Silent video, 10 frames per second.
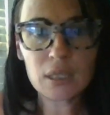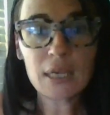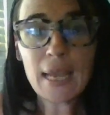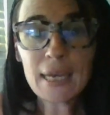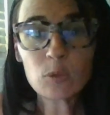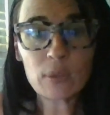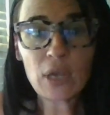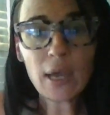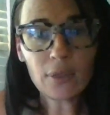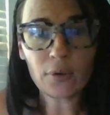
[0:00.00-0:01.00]
connect
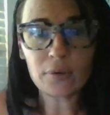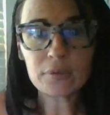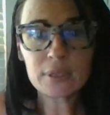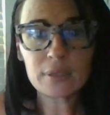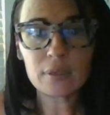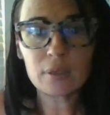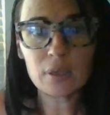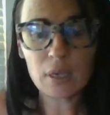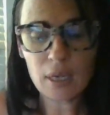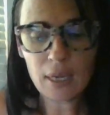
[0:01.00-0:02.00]
with others
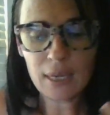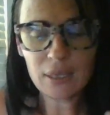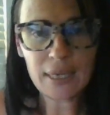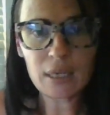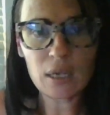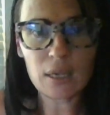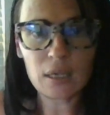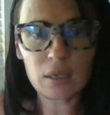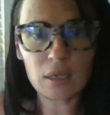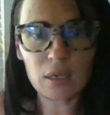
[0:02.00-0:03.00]
in like
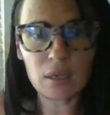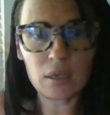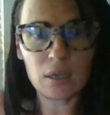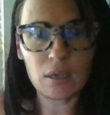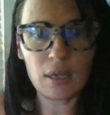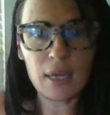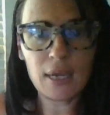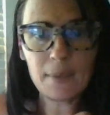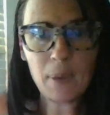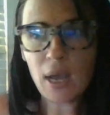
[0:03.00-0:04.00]

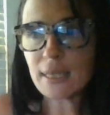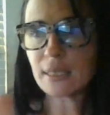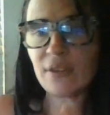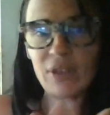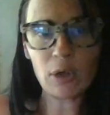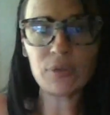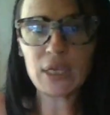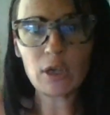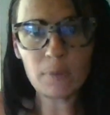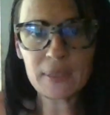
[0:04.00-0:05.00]
in a positive,
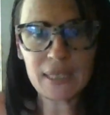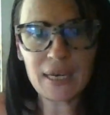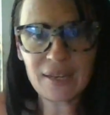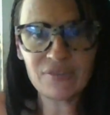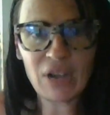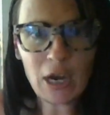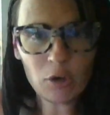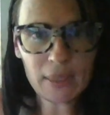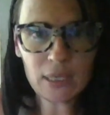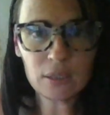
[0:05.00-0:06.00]
healthy, copacetic
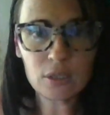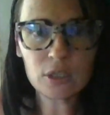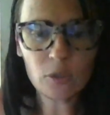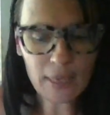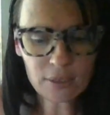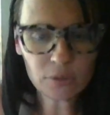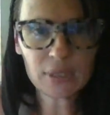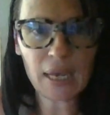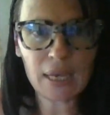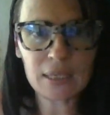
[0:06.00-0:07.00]
environment to
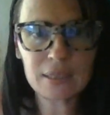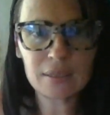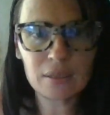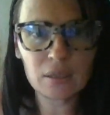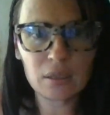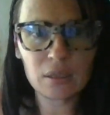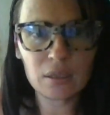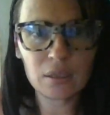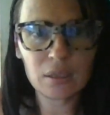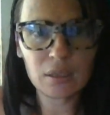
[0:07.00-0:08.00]
exercise.
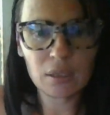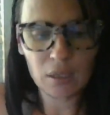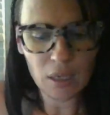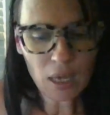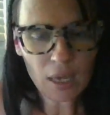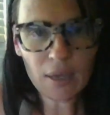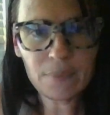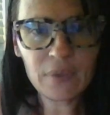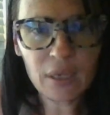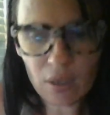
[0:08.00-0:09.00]

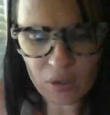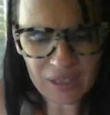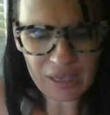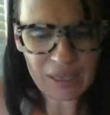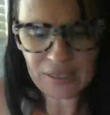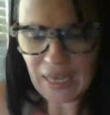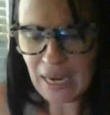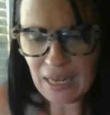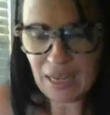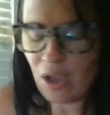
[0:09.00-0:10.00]
Um,
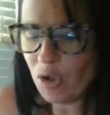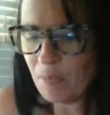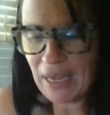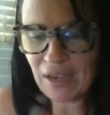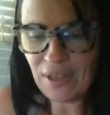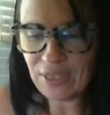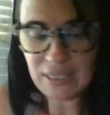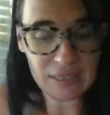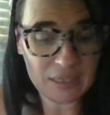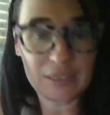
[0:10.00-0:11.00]
that oh my god,
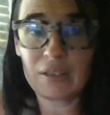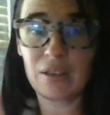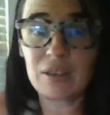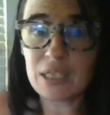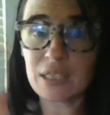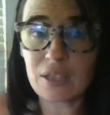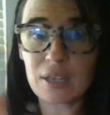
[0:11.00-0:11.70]
this is this is